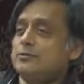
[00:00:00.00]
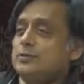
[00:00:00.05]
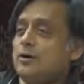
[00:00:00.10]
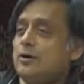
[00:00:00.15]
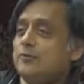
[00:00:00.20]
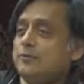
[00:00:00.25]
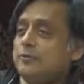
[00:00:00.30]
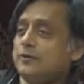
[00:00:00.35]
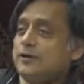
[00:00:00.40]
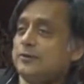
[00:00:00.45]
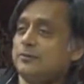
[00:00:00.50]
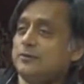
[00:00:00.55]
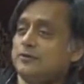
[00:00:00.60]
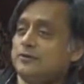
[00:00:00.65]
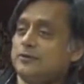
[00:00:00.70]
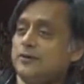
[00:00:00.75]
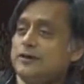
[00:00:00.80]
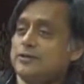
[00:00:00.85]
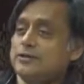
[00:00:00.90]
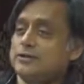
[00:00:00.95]
to offer him a
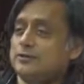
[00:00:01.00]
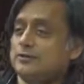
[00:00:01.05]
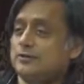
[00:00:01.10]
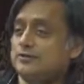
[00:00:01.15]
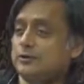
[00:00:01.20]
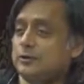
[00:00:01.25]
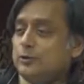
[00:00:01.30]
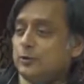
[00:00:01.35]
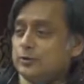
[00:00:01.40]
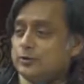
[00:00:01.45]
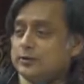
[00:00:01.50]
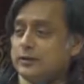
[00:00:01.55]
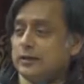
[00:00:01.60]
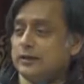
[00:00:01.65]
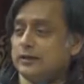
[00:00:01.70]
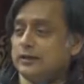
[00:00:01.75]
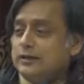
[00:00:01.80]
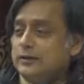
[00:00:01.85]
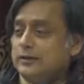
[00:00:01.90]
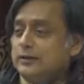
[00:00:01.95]
version of the Lok
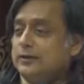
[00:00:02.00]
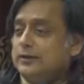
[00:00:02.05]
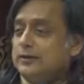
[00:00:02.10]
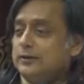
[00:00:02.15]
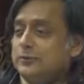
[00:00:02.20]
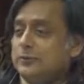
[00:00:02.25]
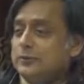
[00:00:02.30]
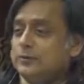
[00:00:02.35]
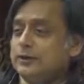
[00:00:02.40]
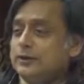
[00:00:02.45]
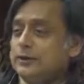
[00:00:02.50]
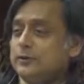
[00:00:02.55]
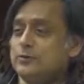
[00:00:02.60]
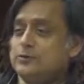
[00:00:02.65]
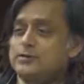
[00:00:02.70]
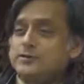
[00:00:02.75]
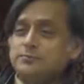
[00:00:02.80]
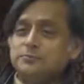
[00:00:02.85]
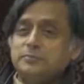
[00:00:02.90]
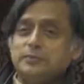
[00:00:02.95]
Dal with a new
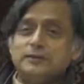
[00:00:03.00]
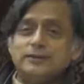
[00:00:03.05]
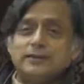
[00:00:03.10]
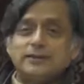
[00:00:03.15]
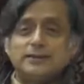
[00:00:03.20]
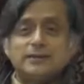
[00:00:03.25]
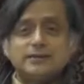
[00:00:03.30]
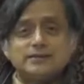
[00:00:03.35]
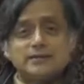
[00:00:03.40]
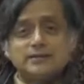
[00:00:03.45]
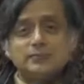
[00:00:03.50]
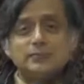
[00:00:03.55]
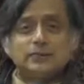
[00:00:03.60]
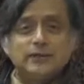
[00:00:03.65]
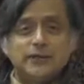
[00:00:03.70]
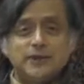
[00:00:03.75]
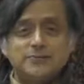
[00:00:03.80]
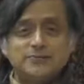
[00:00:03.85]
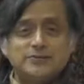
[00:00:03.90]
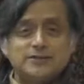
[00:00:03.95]
symbol that they said
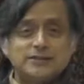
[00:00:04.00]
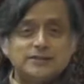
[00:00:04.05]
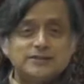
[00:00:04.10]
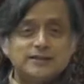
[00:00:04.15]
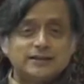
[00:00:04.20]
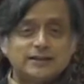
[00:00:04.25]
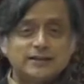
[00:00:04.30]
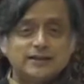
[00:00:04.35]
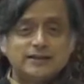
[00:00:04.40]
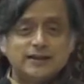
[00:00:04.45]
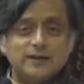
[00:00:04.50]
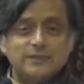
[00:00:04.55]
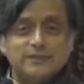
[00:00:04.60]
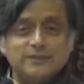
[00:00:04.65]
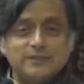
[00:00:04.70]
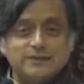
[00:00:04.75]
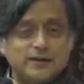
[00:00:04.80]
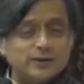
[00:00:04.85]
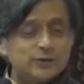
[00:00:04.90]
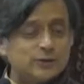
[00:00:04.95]
Mulayam Singh ji can come
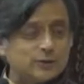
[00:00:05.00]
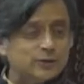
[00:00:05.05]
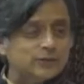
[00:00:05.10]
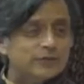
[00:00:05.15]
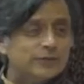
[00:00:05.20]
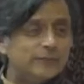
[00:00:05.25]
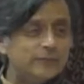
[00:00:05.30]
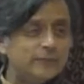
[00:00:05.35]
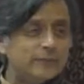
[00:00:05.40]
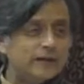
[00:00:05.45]
and take over.